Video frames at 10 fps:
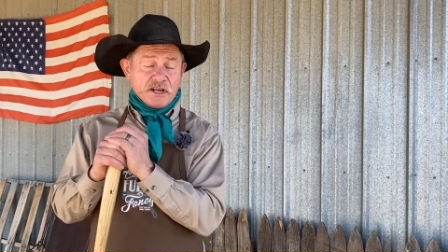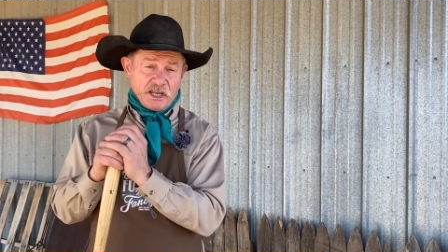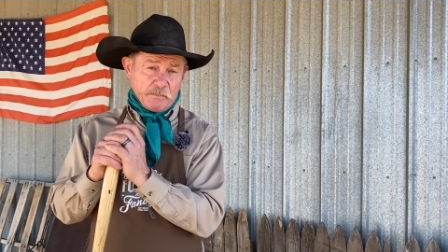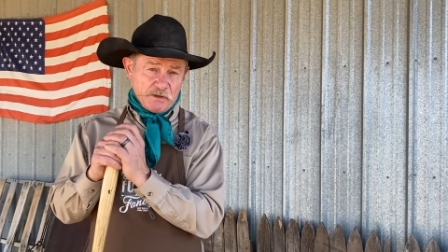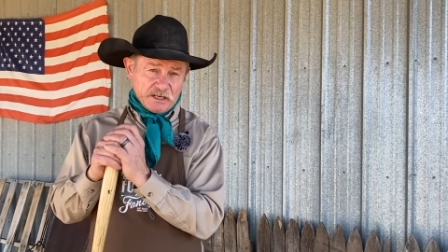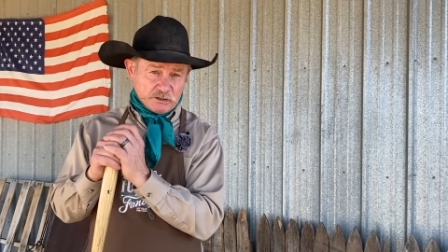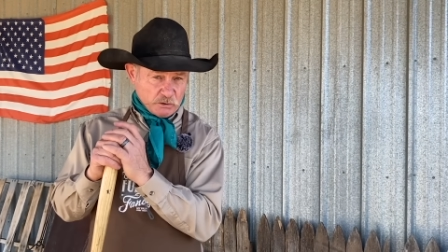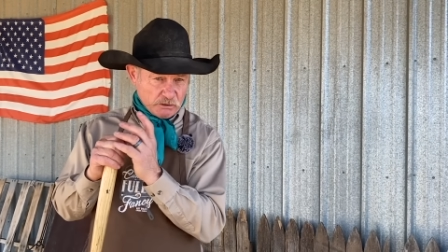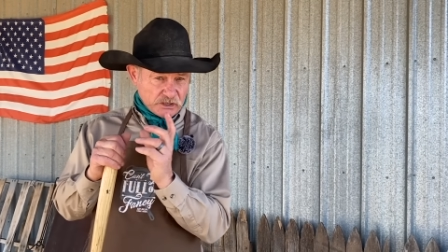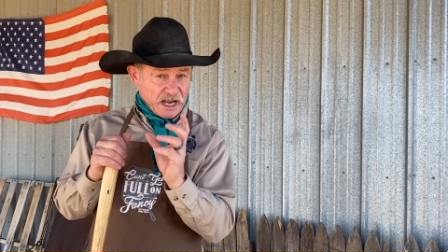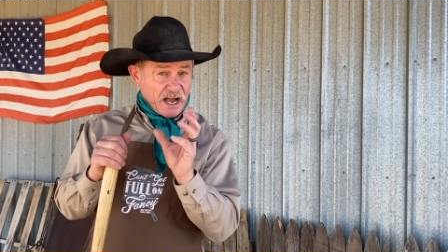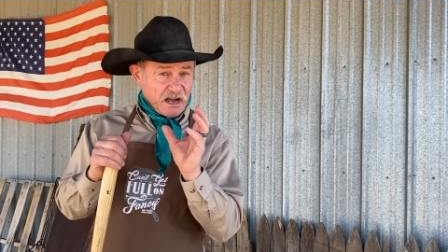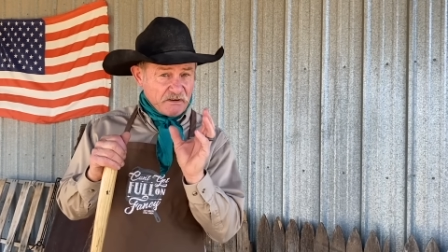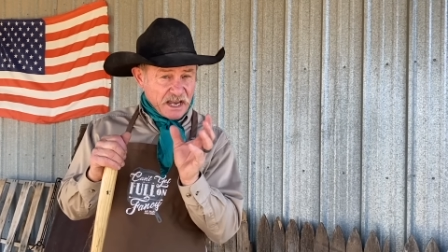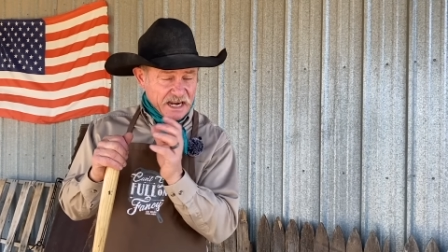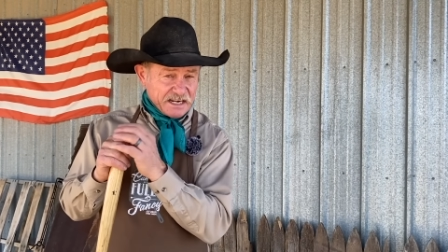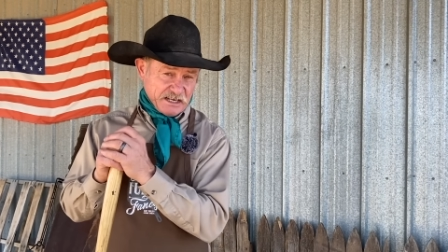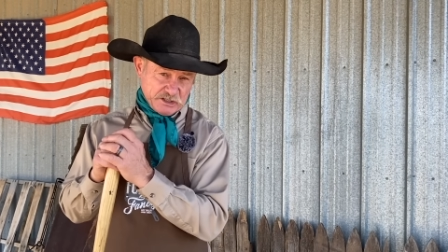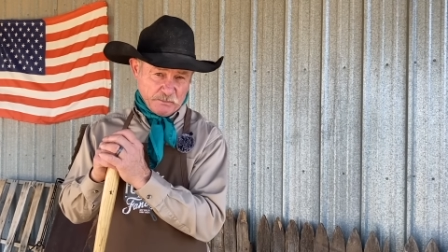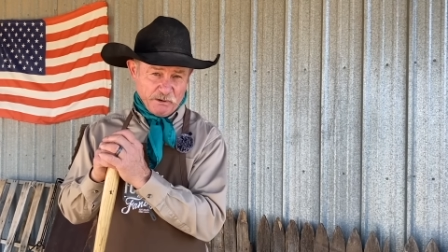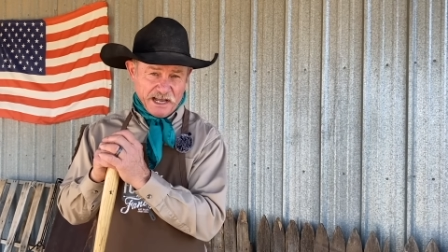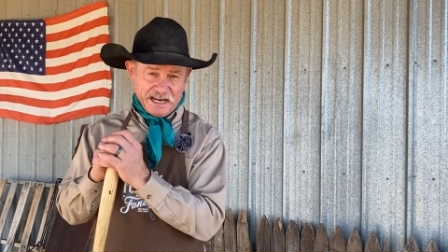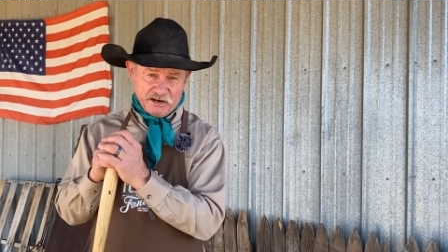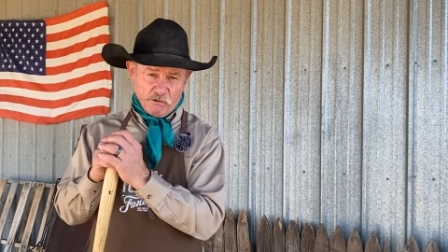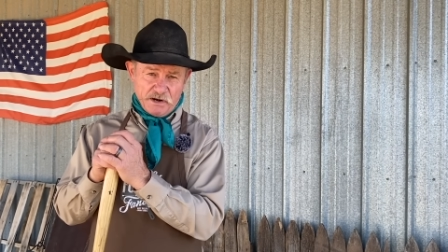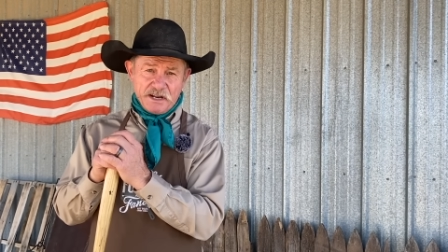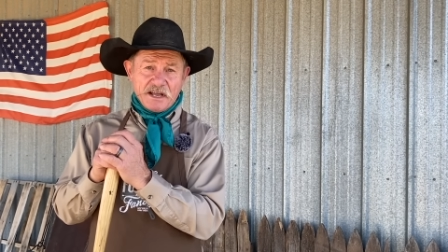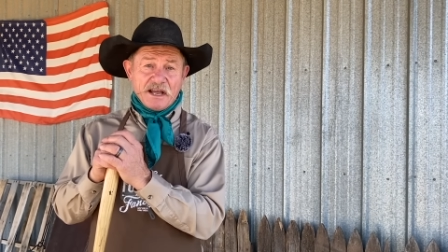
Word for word: keep your source of heat supply going